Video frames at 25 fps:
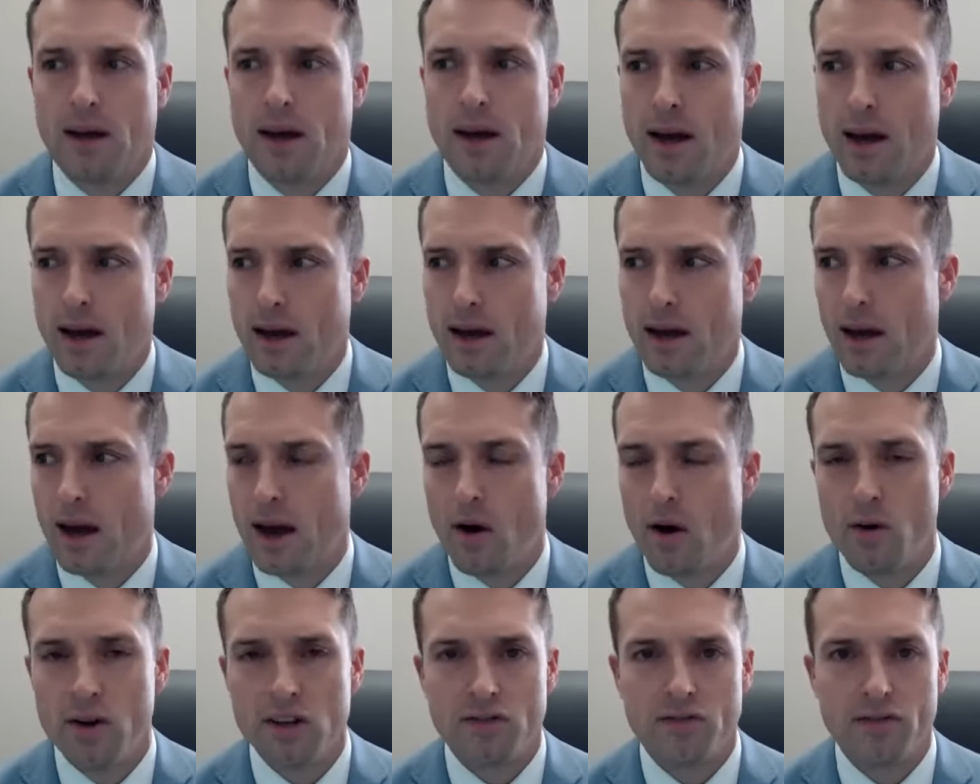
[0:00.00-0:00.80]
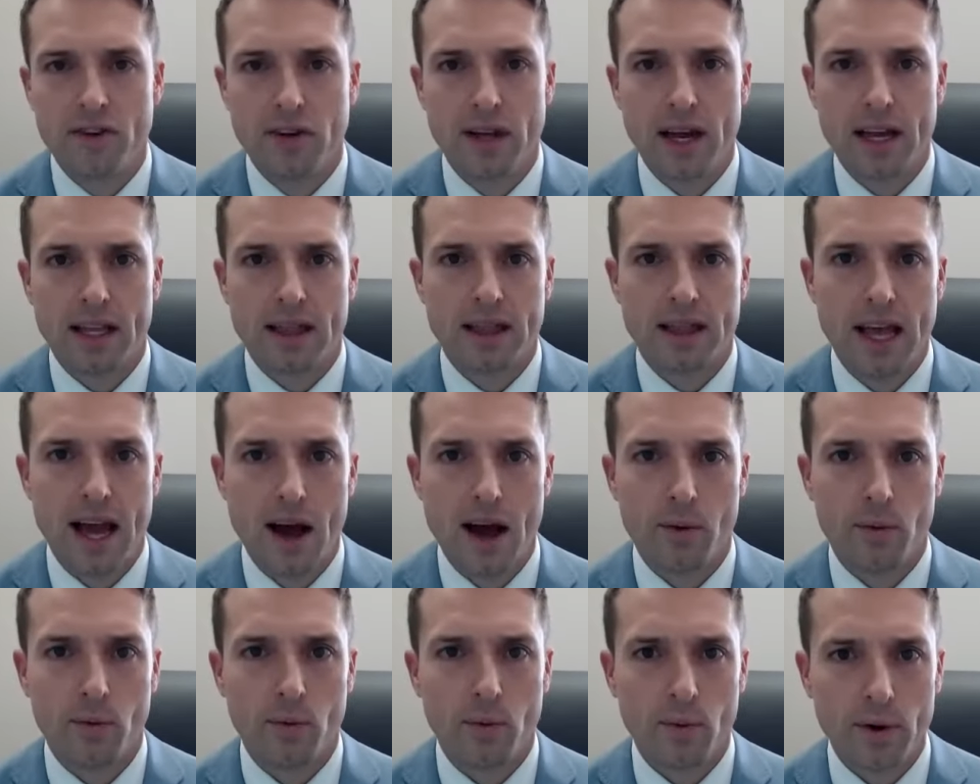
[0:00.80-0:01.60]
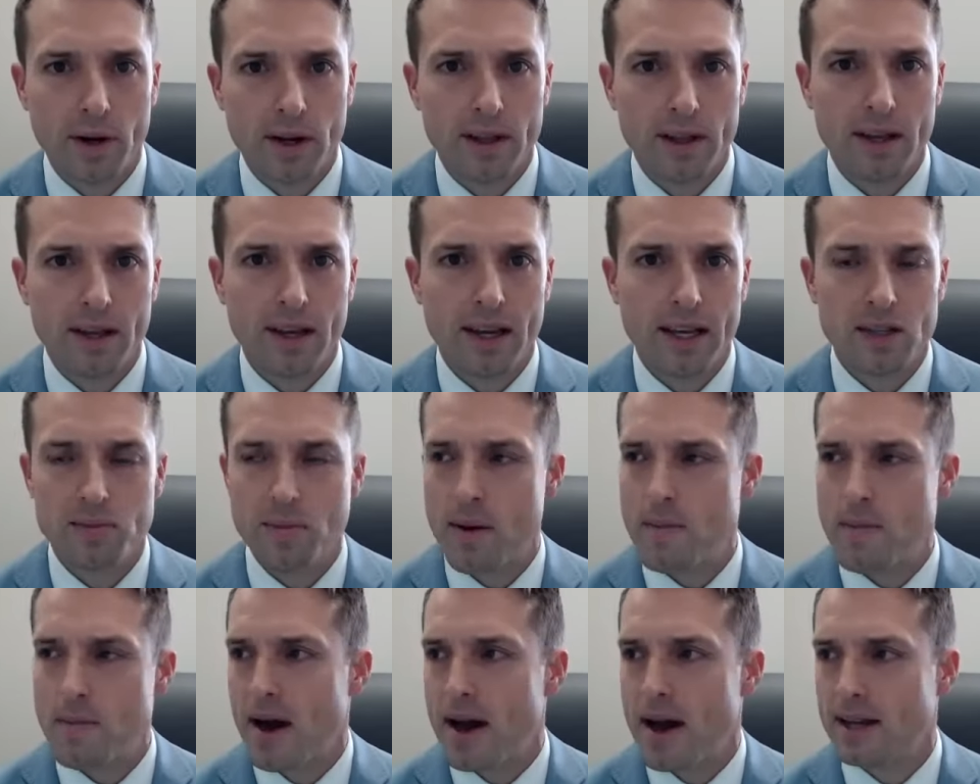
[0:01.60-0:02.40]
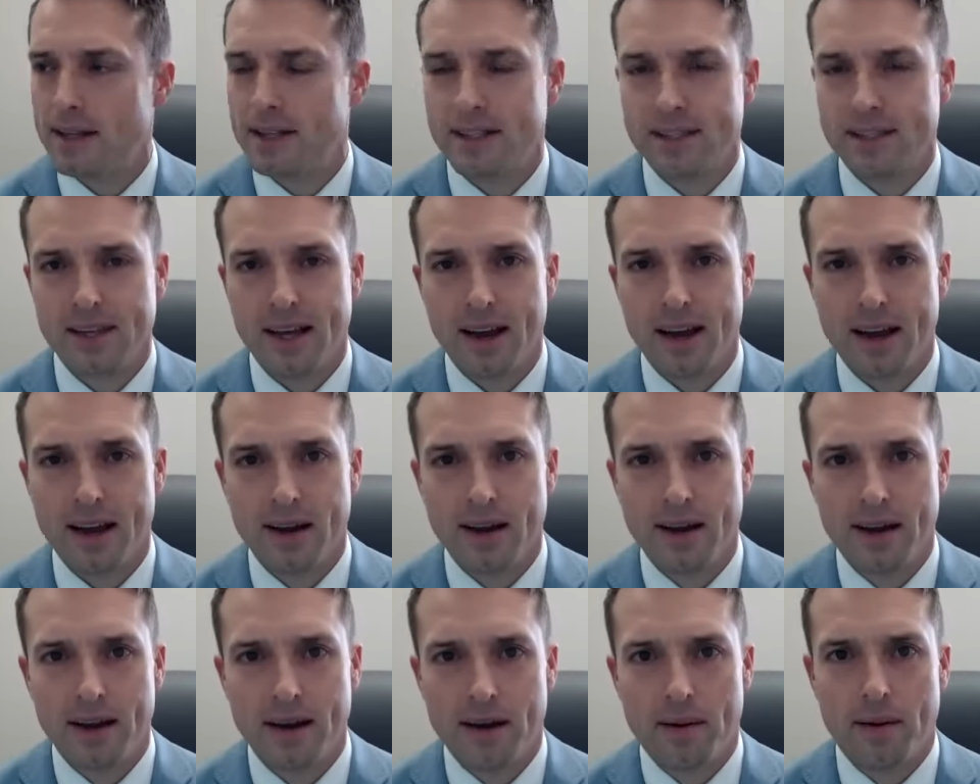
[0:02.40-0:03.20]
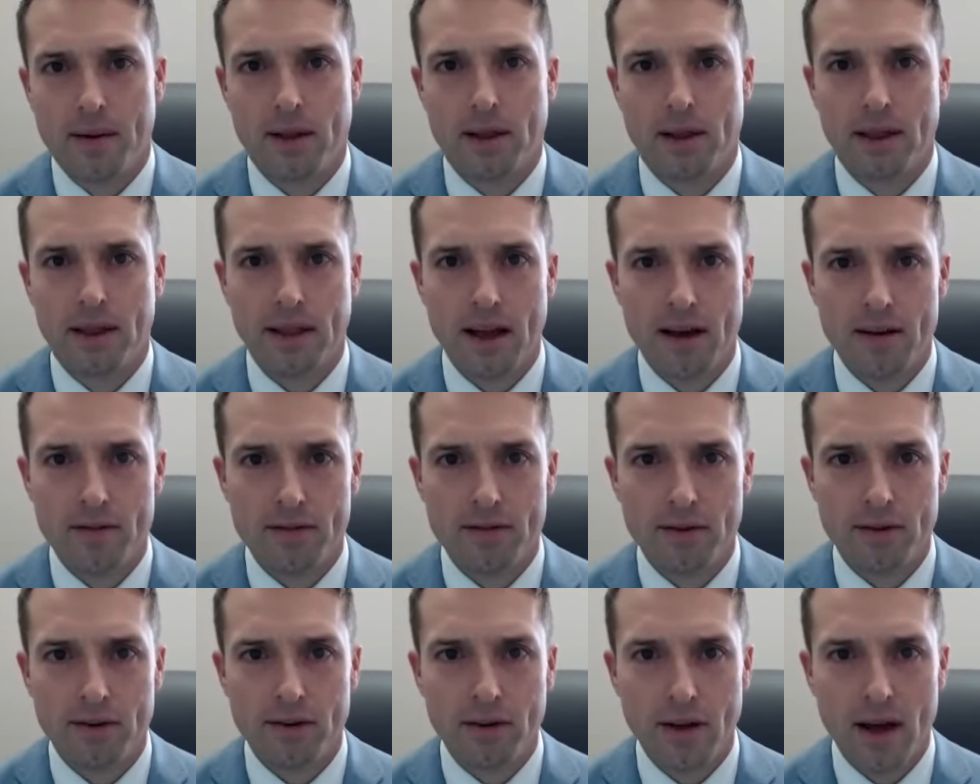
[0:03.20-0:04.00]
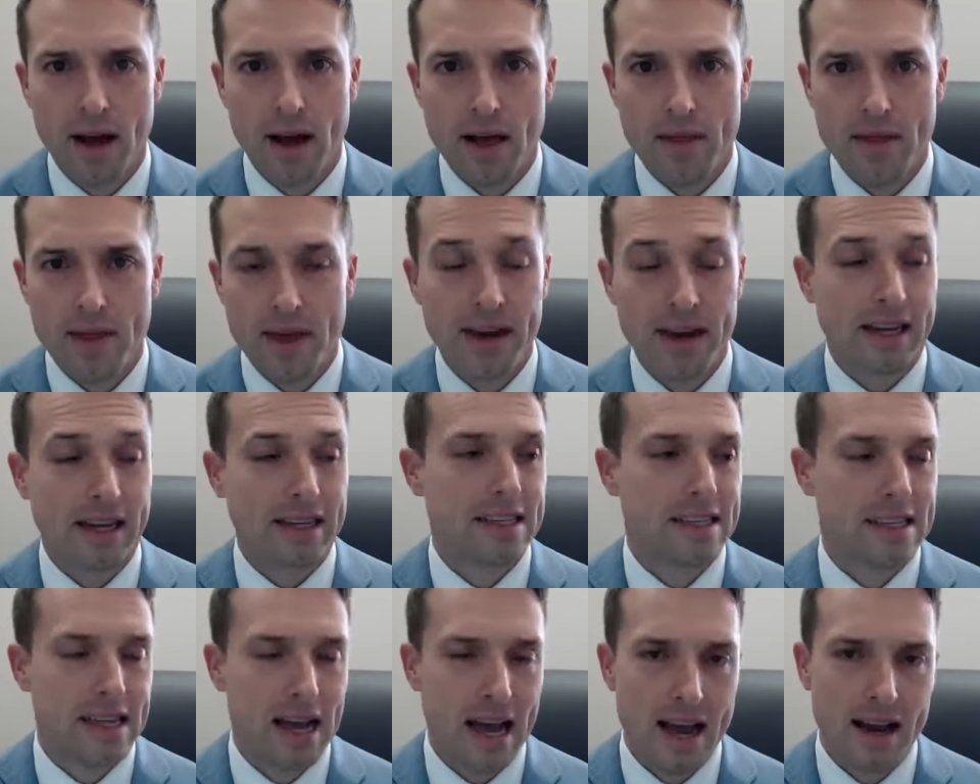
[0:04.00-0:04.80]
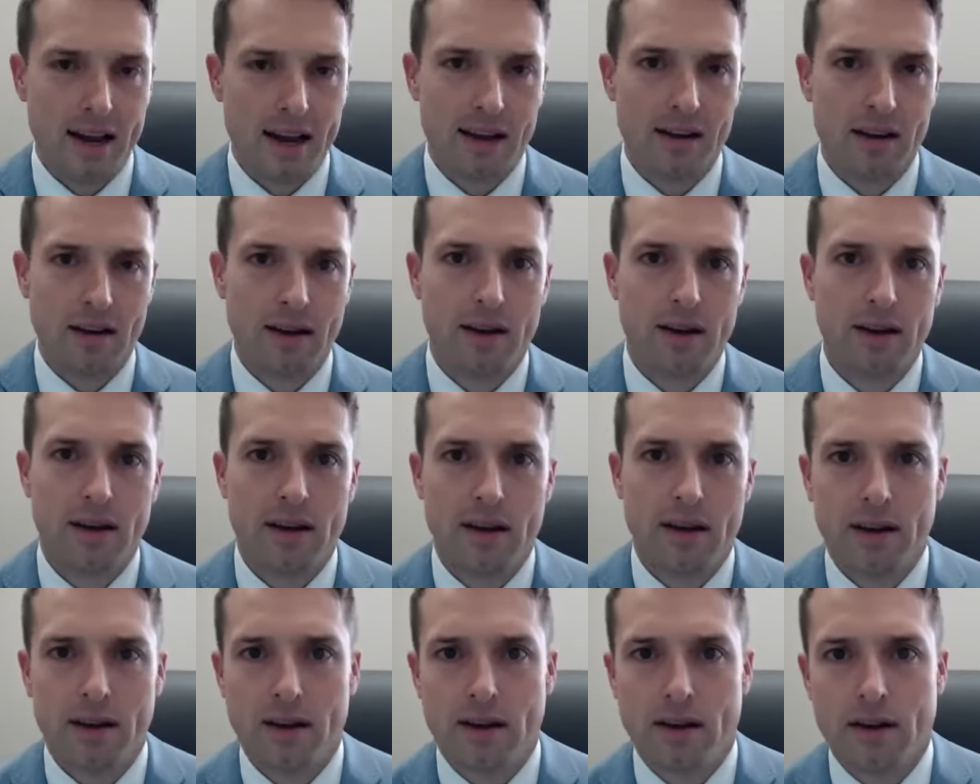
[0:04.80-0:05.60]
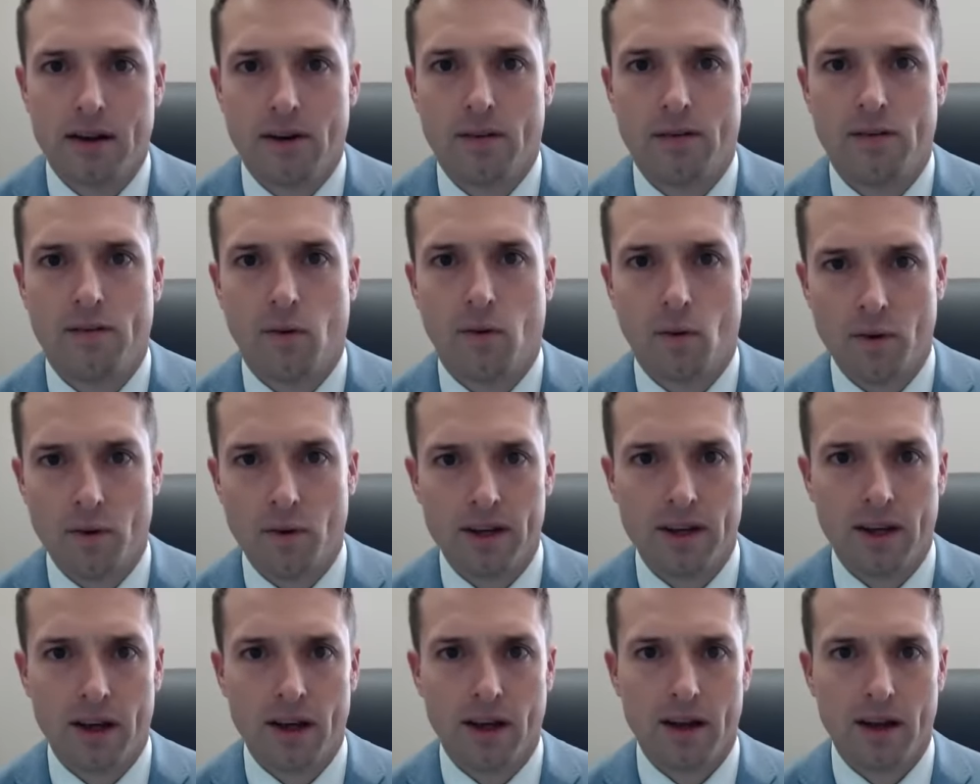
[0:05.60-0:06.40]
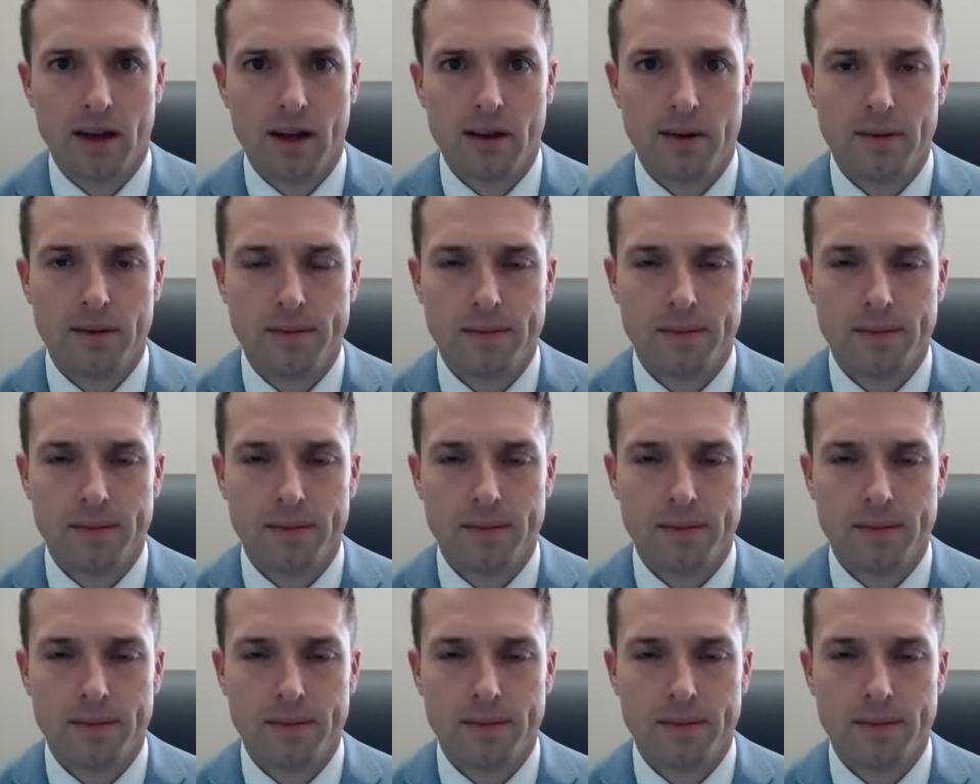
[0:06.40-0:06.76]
And I always feel like that really gets my mindset level and then excited for the day.